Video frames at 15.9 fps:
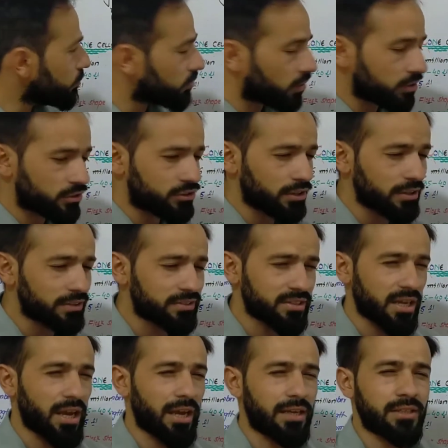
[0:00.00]
are just
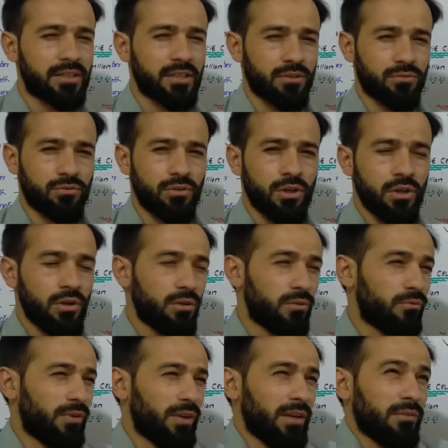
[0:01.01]
active
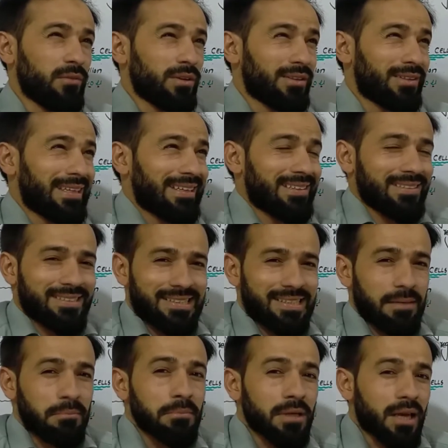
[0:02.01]
whenever there is
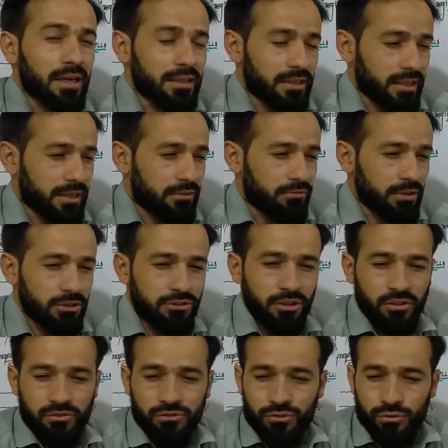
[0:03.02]
dim light. It will
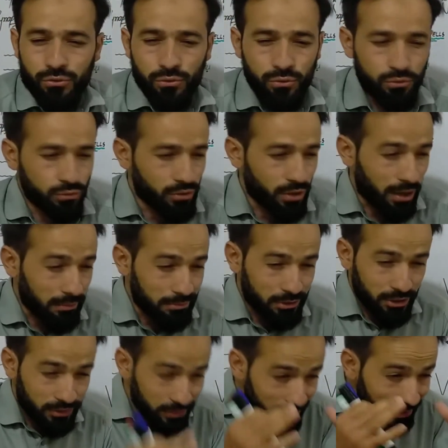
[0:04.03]
just show you the
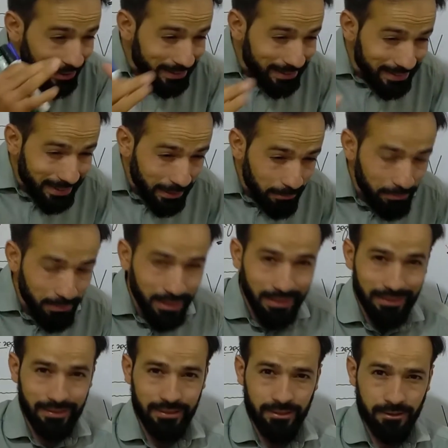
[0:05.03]
objects
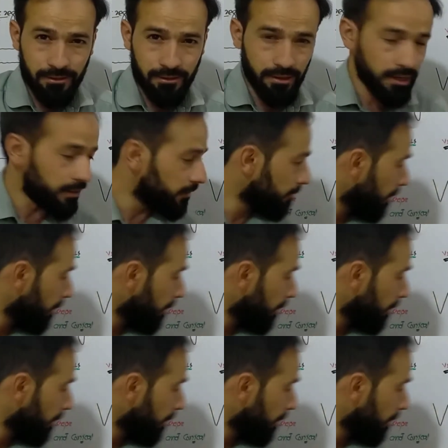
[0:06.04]
dimly, right?